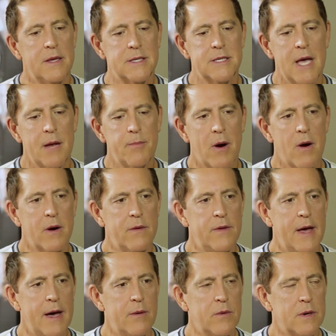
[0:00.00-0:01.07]
The sad part of
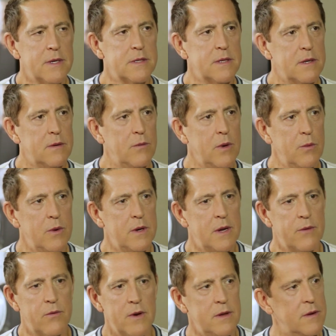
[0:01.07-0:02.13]
that was, and we wouldn't
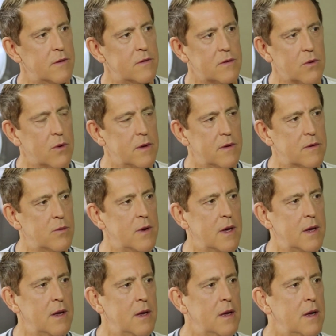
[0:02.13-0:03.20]
have written this story this
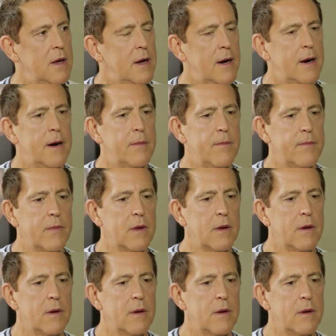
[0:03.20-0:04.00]
way, um,